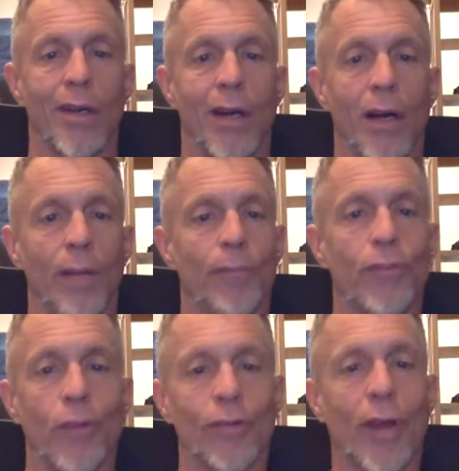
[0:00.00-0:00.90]

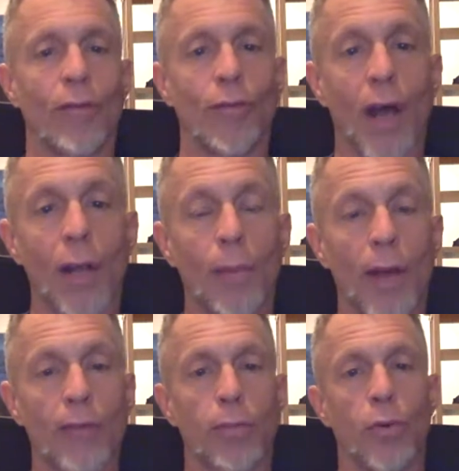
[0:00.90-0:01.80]
As long as I have a valid
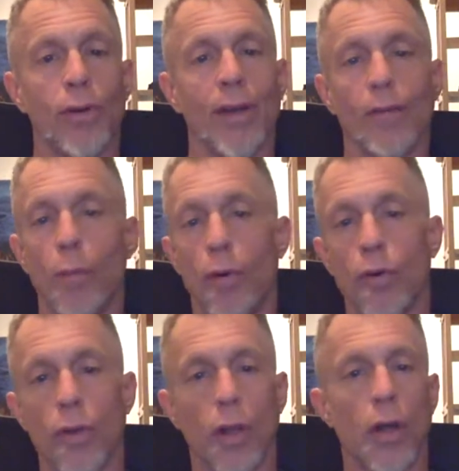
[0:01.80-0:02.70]
passport, haven't
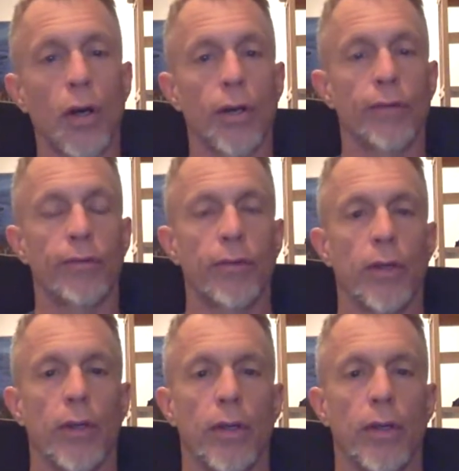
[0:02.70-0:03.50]
broken the laws.